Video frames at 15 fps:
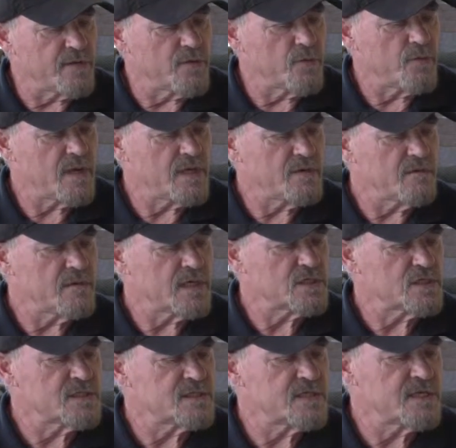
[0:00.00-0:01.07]
that when you
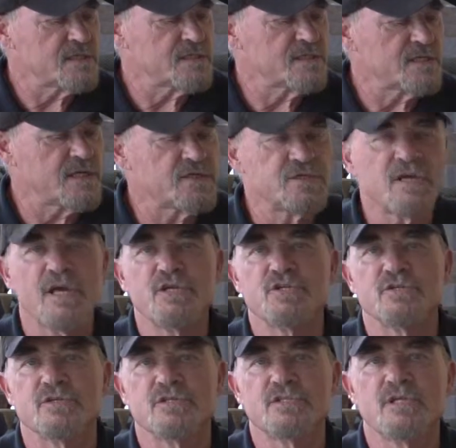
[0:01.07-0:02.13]
actually send a
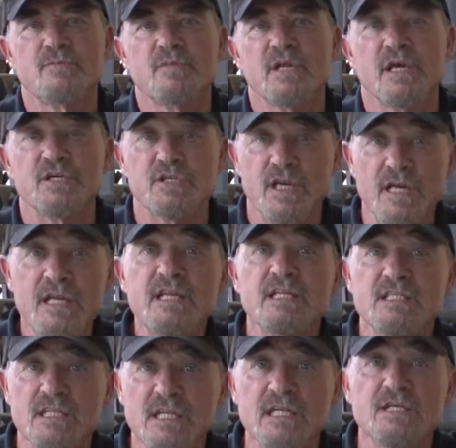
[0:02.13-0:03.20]
sensation, a stimulation, and it
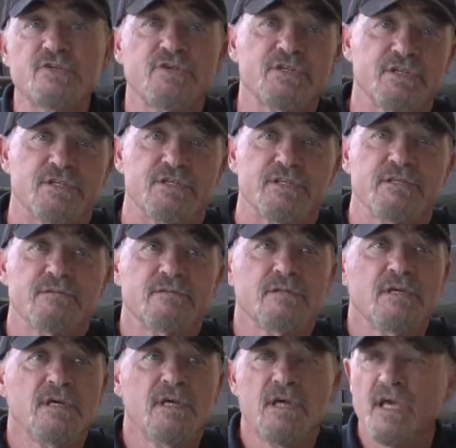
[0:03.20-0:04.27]
is electricity.
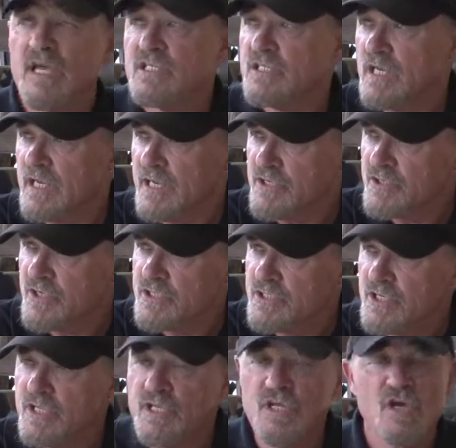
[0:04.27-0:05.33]
It's
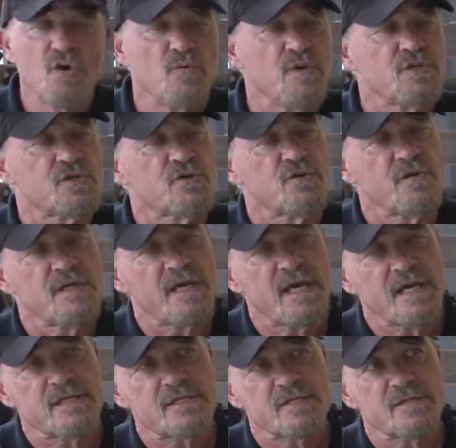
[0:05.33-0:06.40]
electricity which
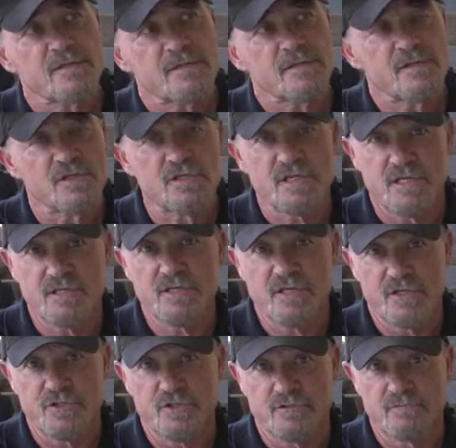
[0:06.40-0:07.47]
creates the
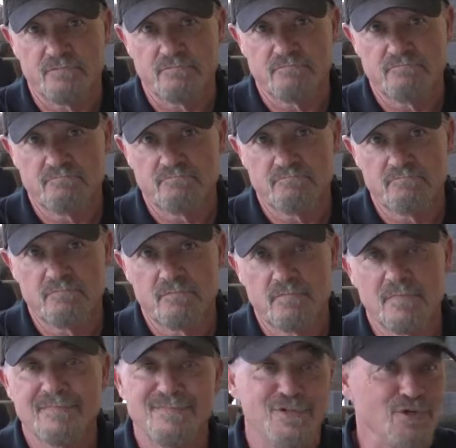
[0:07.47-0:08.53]
sensation.
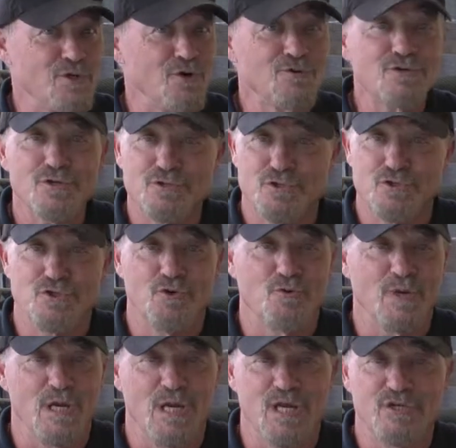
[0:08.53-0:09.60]
The dog doesn't know
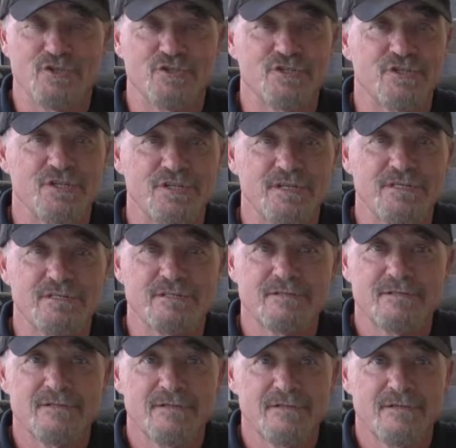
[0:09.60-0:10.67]
what electricity is.
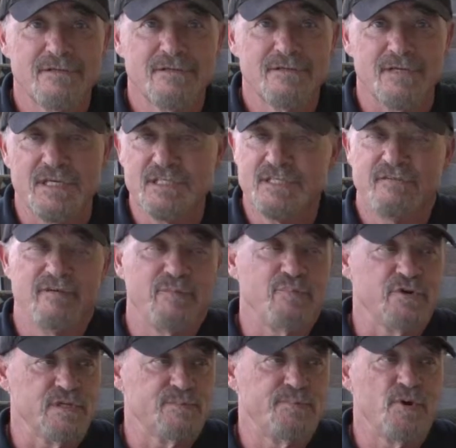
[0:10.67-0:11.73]
He's never
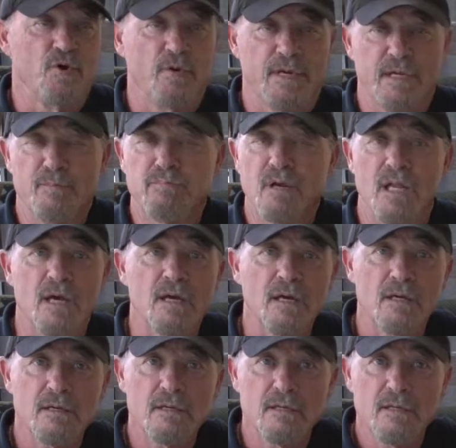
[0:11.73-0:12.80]
put his paw in a plug.
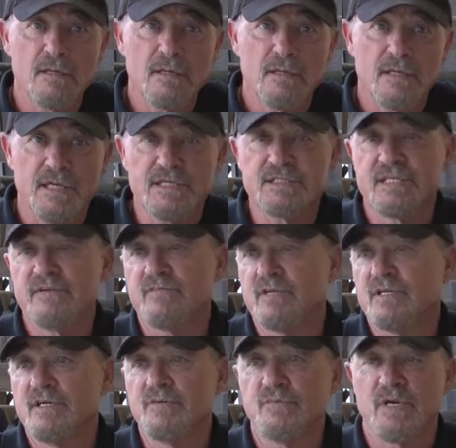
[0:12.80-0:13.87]
He's never
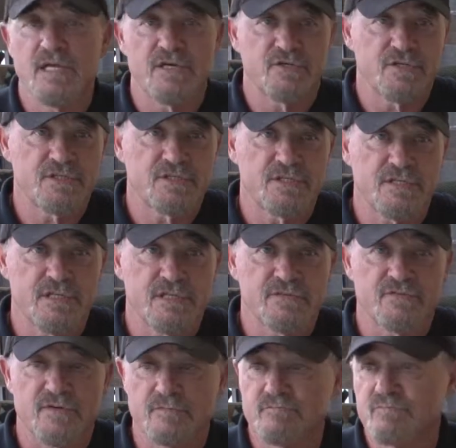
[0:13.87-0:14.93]
learned what electricity is
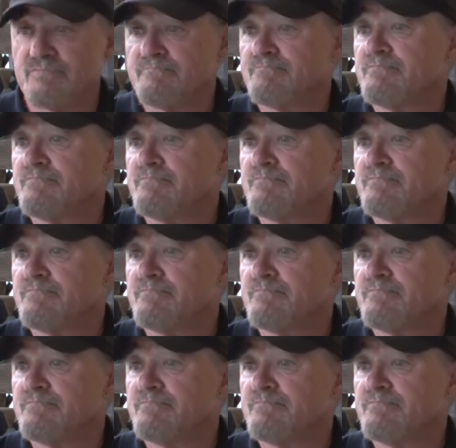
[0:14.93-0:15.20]
from